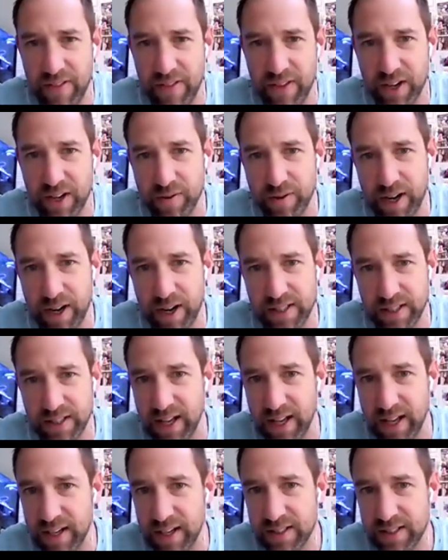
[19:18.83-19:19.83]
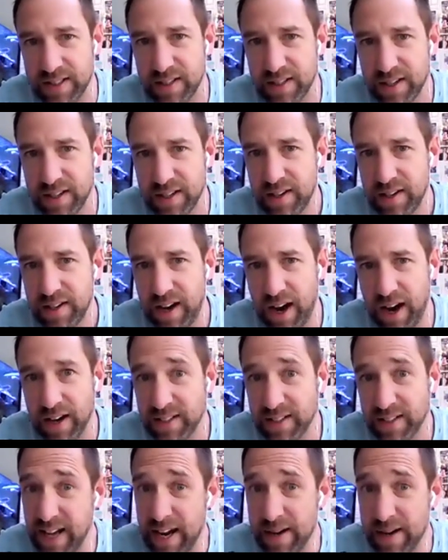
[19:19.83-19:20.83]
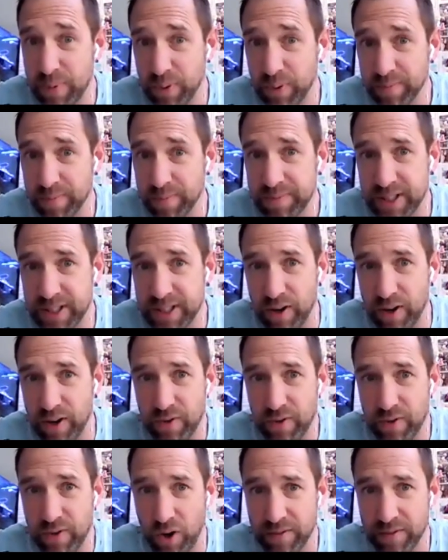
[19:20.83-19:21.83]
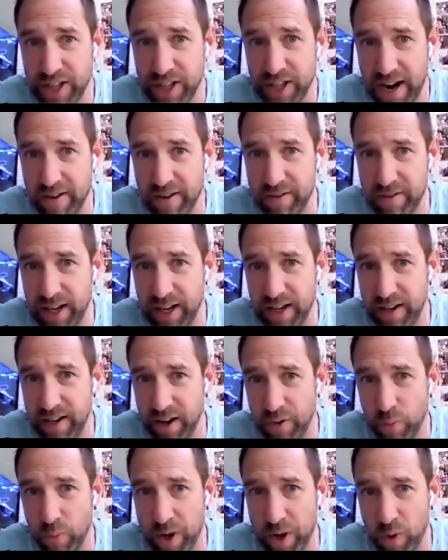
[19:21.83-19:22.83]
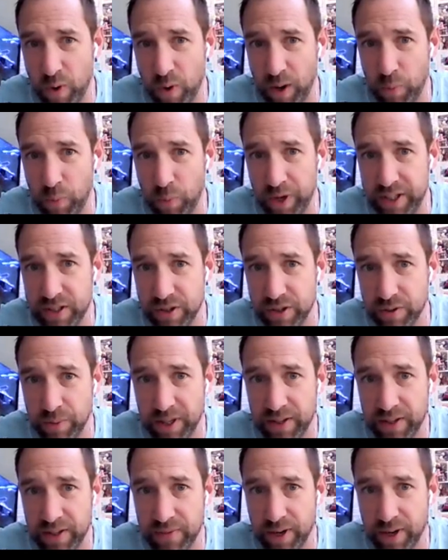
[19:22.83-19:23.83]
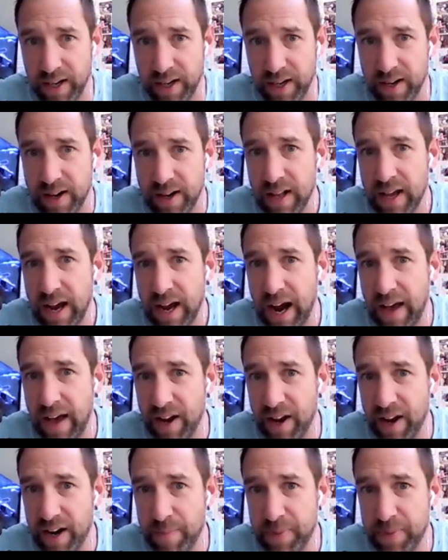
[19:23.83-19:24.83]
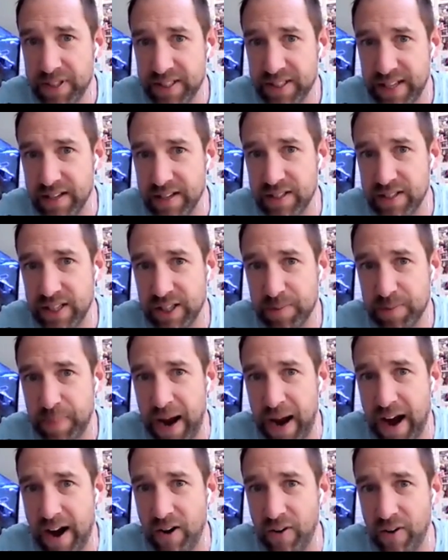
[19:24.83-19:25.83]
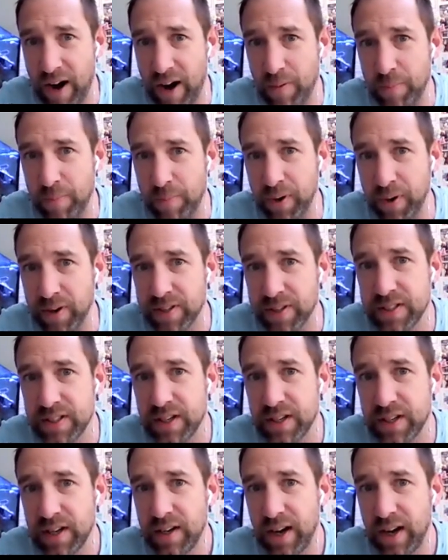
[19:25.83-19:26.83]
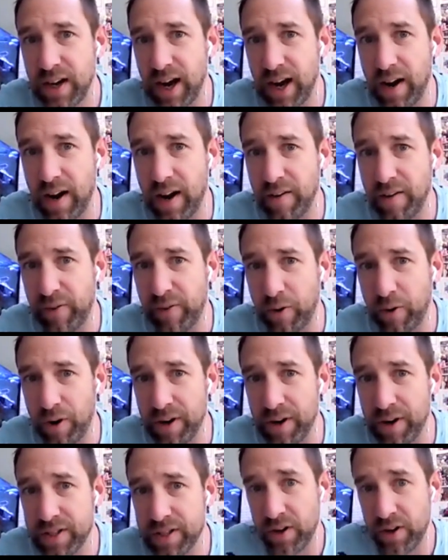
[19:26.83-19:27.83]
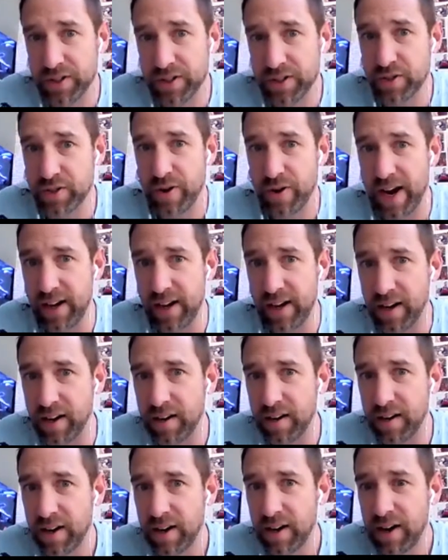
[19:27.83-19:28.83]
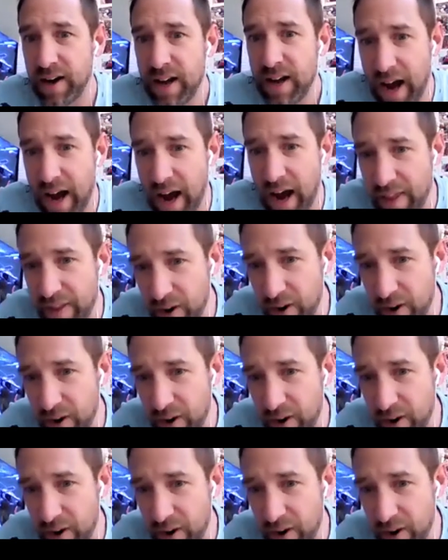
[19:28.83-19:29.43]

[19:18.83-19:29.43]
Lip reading: then created this table. So you've got January, week 1, week 2, week 3, and then a percentage power output for Australia. And then